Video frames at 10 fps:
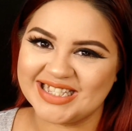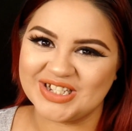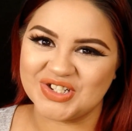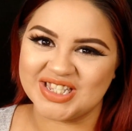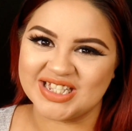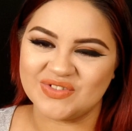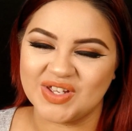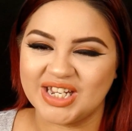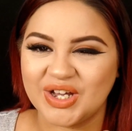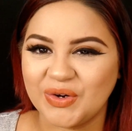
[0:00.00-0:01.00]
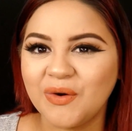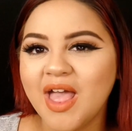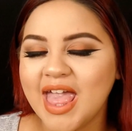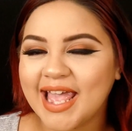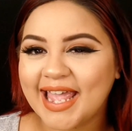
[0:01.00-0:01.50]
guys enjoyed this video.
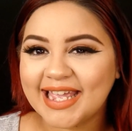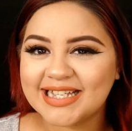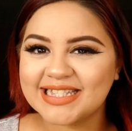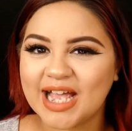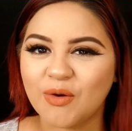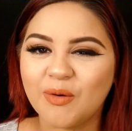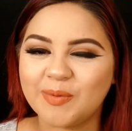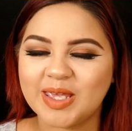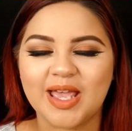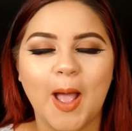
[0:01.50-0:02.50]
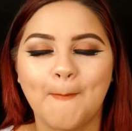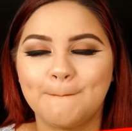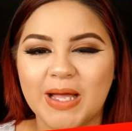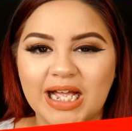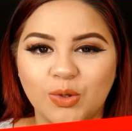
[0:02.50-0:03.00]
And I will be
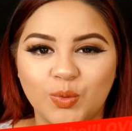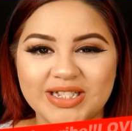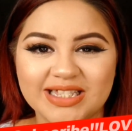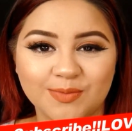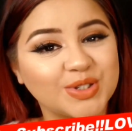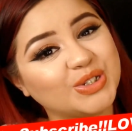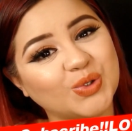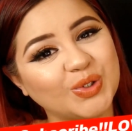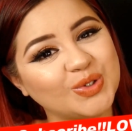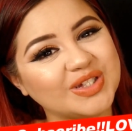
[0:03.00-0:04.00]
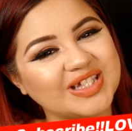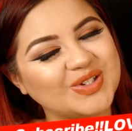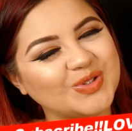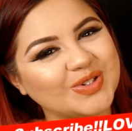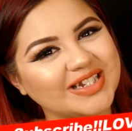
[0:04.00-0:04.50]
back with some tutorials
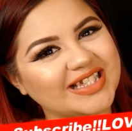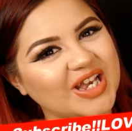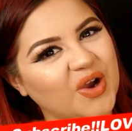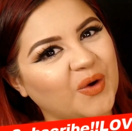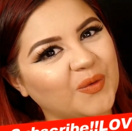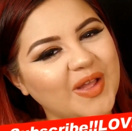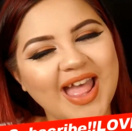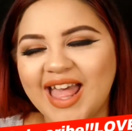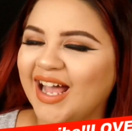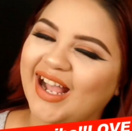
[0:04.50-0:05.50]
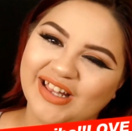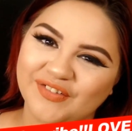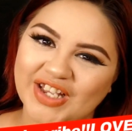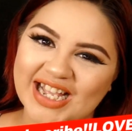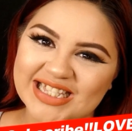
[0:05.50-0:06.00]
soon. So I
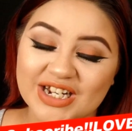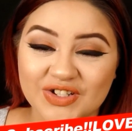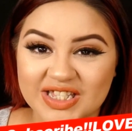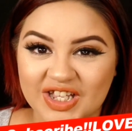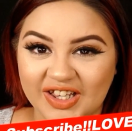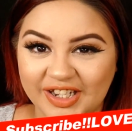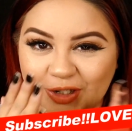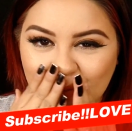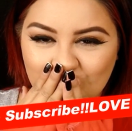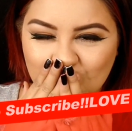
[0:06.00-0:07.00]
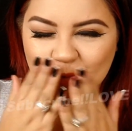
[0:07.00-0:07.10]
love you guys and I'll see y'all later.